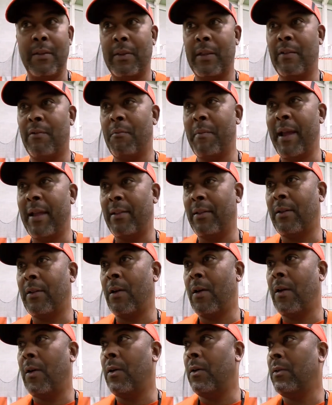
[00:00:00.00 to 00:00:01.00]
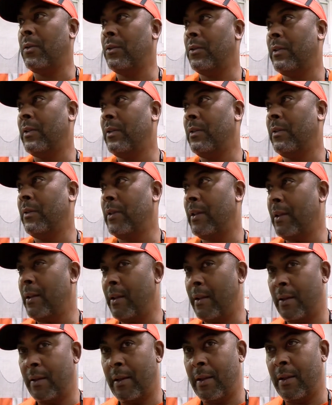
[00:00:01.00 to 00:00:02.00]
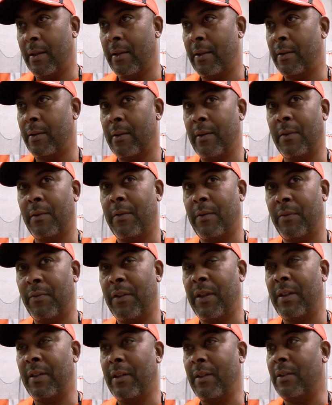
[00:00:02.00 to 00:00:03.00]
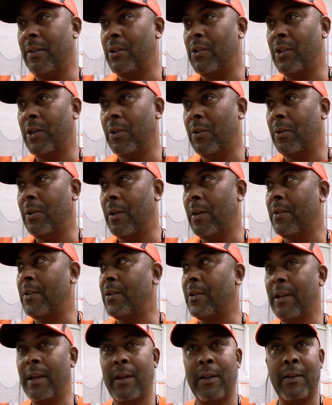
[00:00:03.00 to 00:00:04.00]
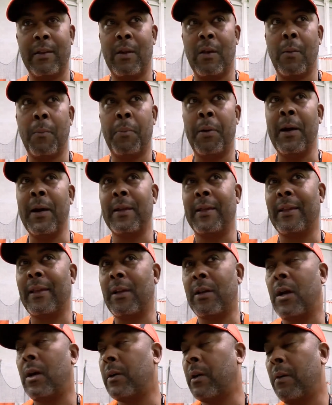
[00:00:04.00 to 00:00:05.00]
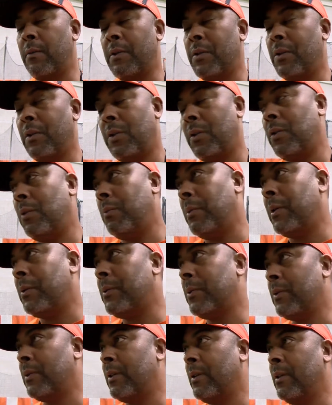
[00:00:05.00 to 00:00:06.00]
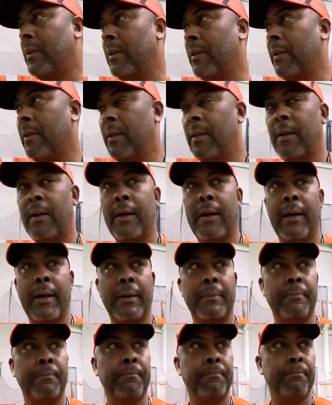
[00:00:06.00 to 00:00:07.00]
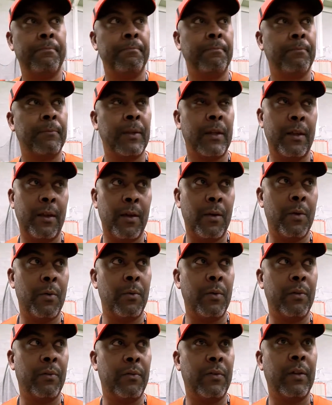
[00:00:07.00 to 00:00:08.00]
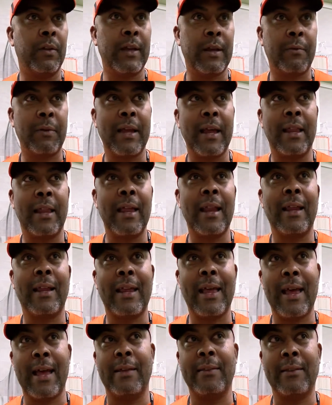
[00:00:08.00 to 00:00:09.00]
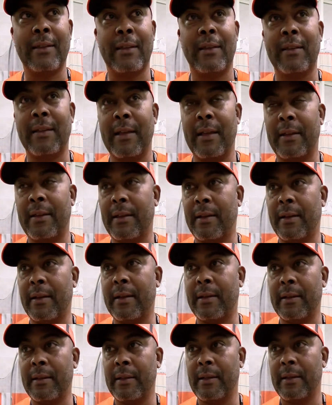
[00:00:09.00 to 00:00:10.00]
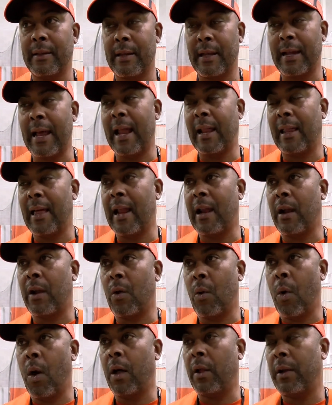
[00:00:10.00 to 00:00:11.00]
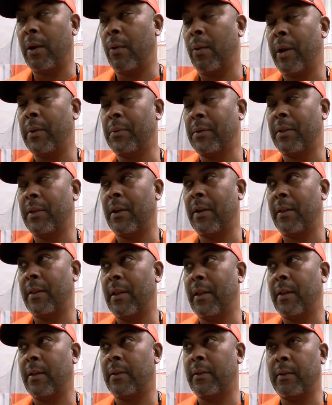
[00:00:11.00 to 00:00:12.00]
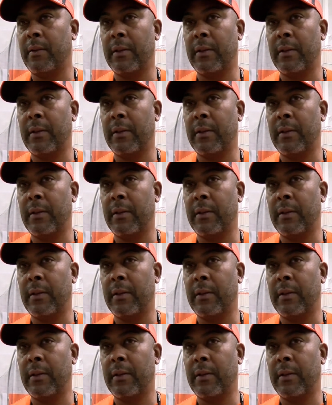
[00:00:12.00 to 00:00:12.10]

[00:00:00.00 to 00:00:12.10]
have made the calls, that are fitting in the shield, that understand, you know, punt and kickoff coverage are the two big ones. And we feel like we got a lot of guys that got a lot of quality reps there that'll